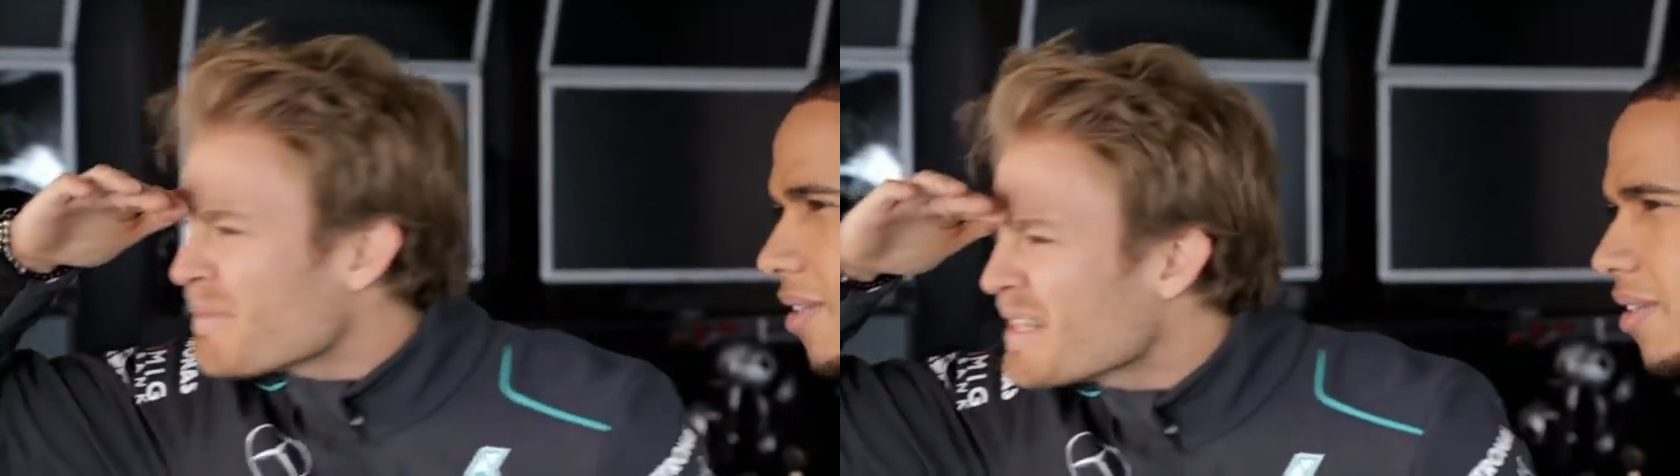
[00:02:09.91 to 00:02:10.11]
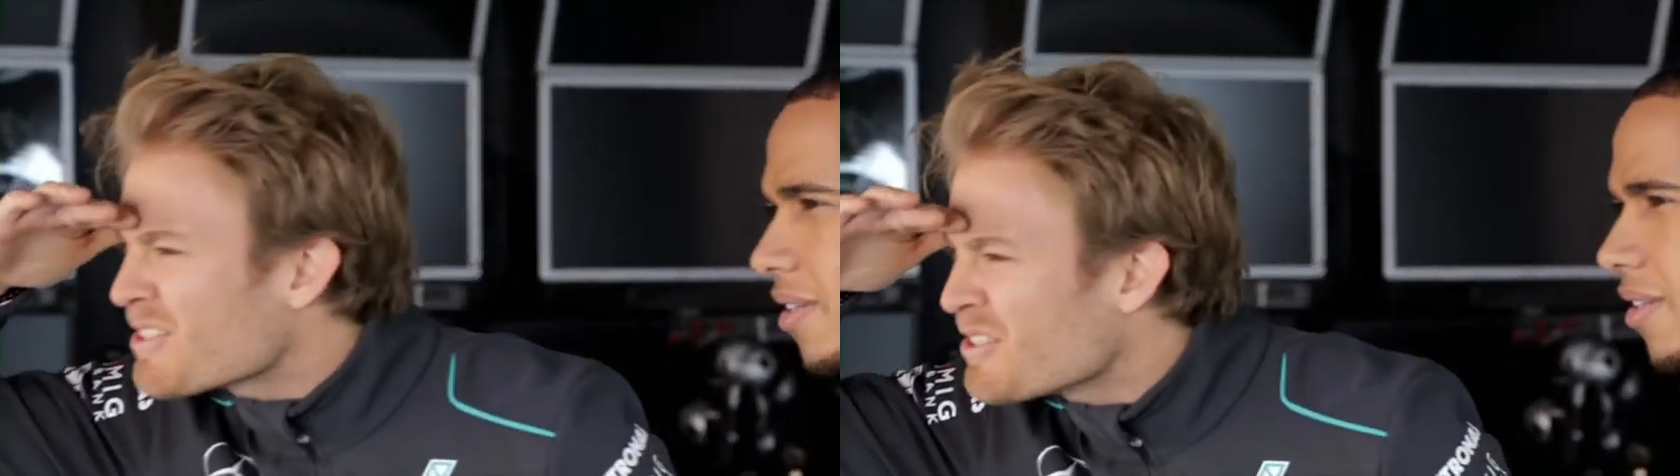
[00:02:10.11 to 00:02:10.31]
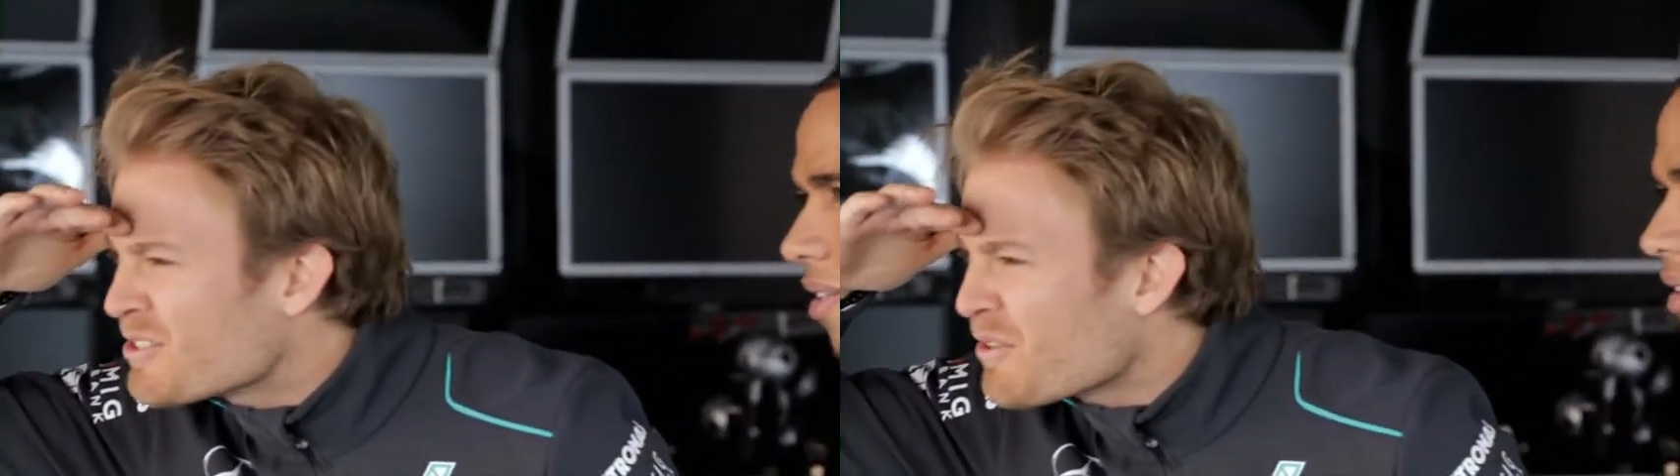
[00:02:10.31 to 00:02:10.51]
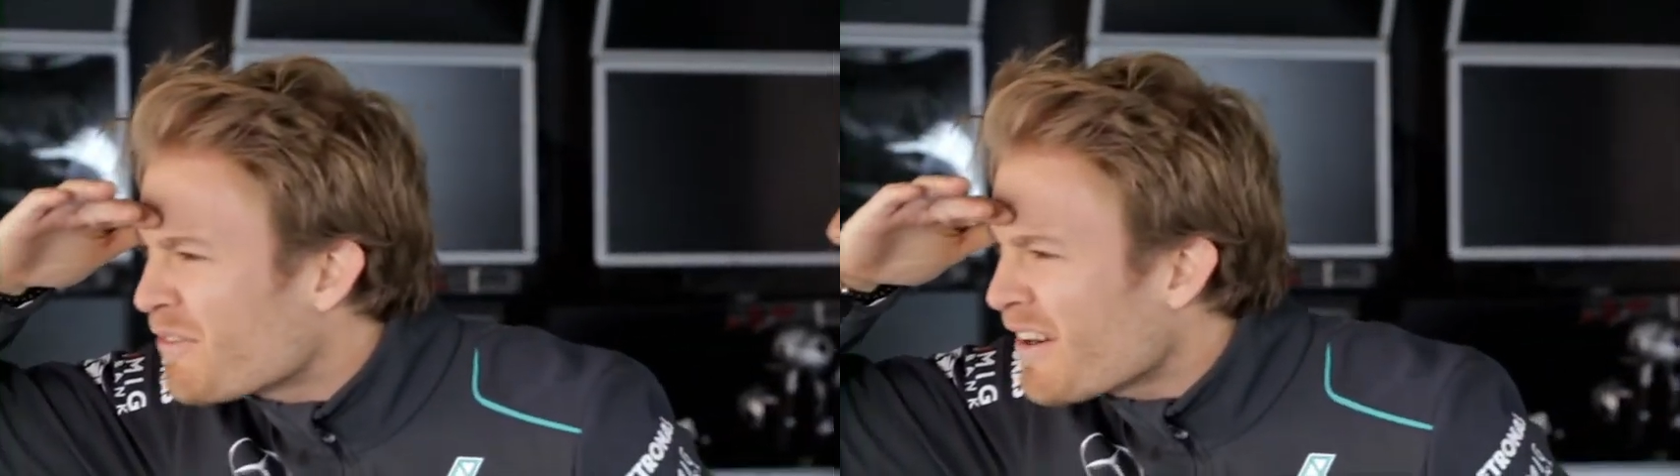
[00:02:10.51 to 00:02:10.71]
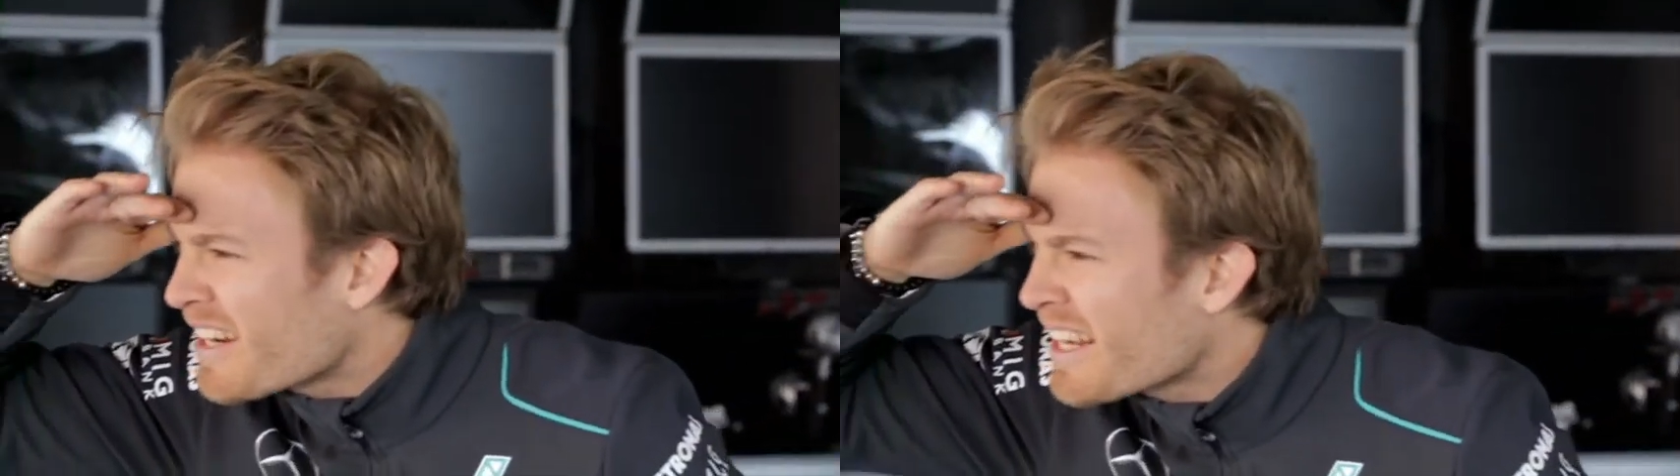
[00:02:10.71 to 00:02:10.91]
Mine's gone so
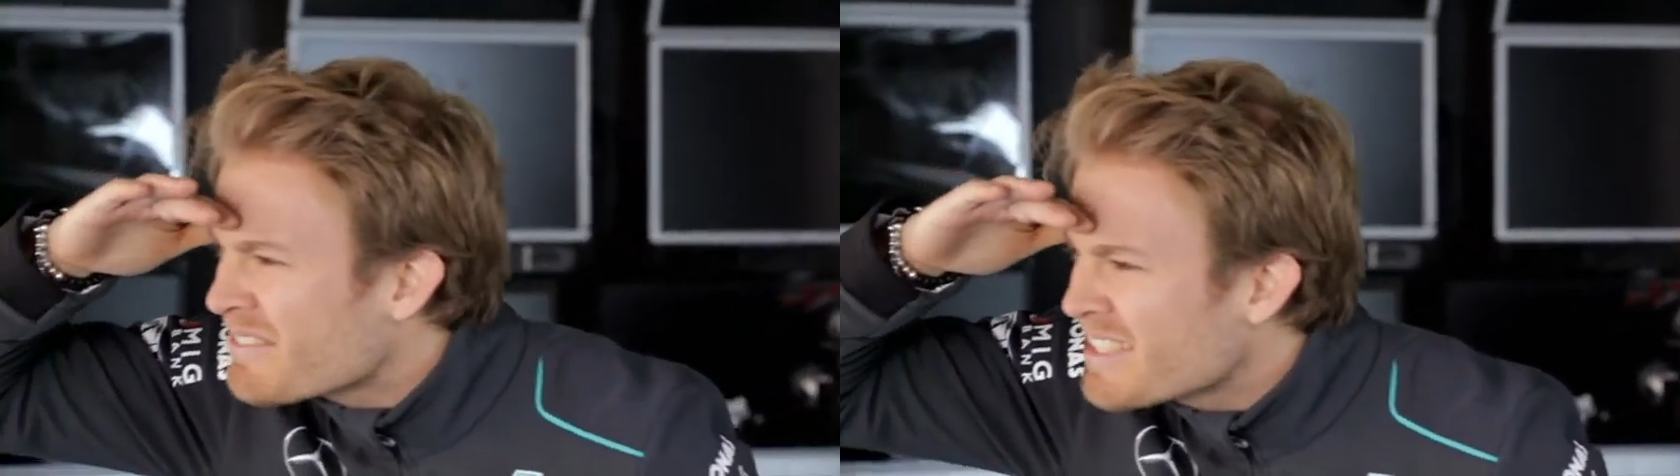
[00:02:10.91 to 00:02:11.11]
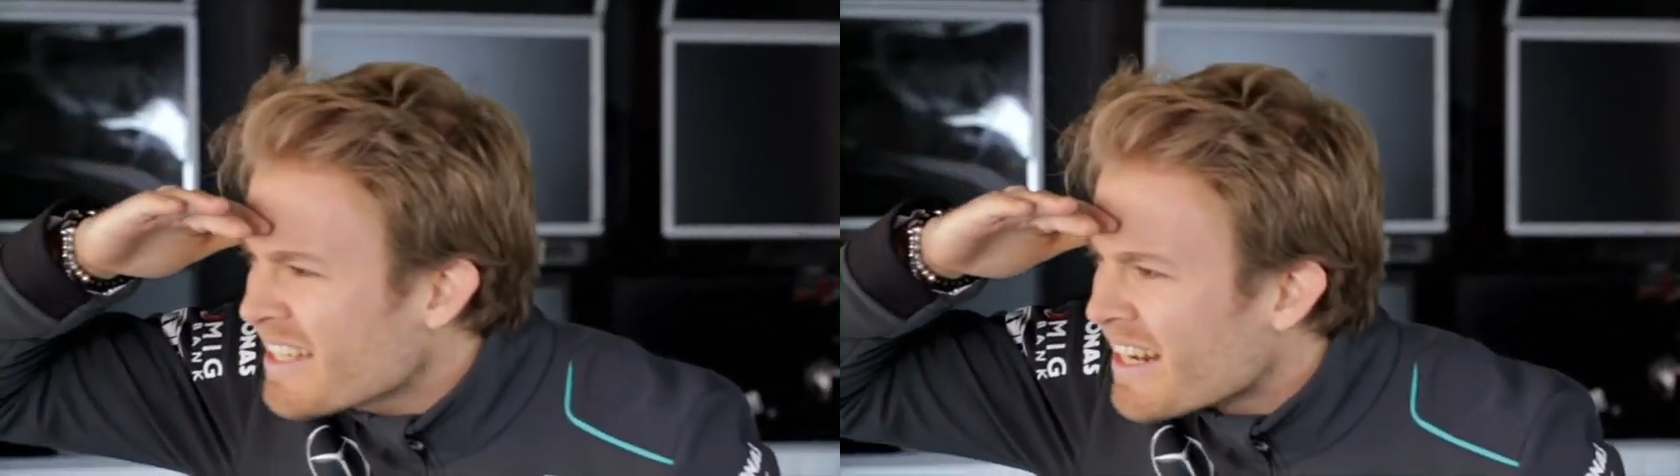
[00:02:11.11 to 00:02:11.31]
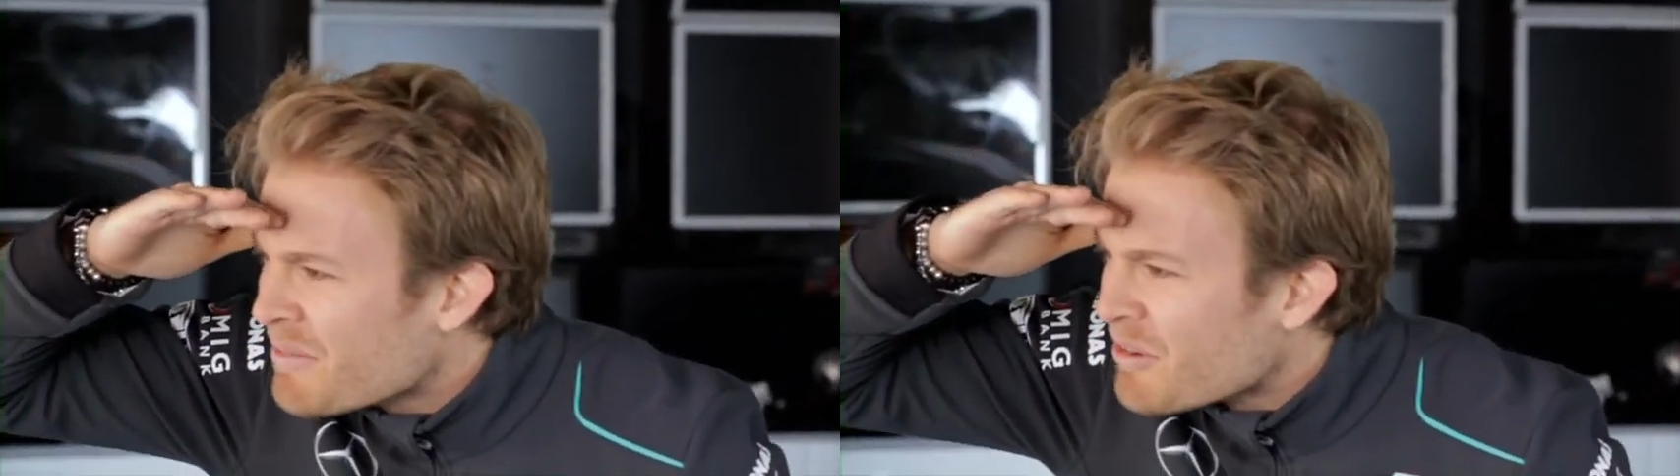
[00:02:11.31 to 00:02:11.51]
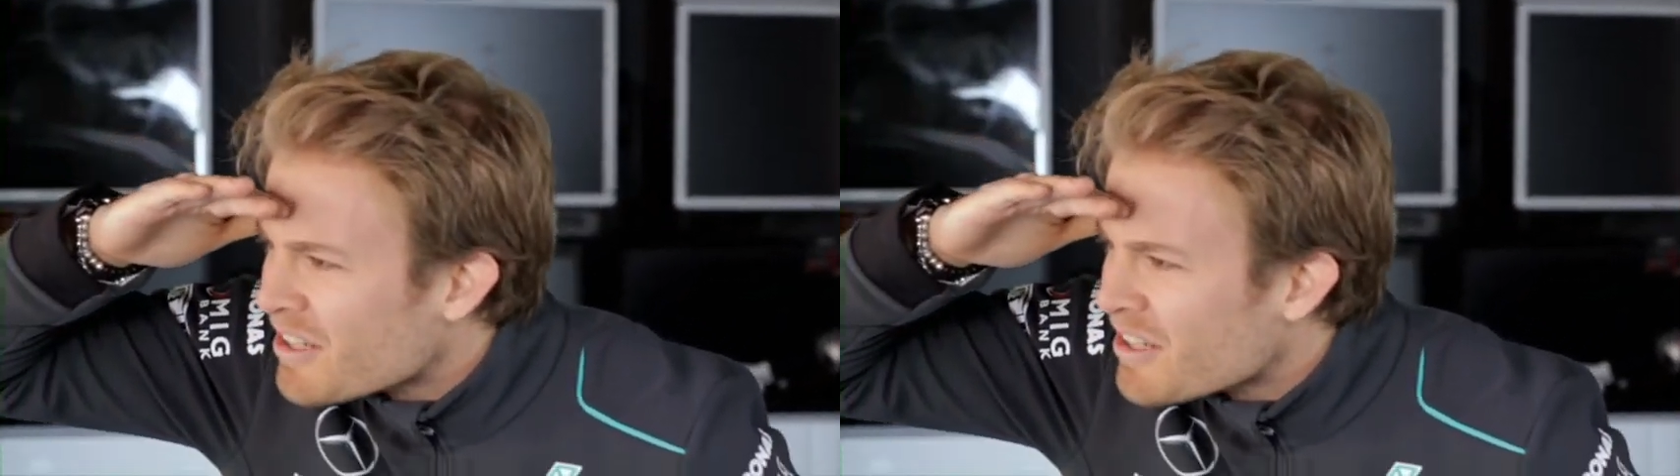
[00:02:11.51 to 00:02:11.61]
far, I can't even see it anymore.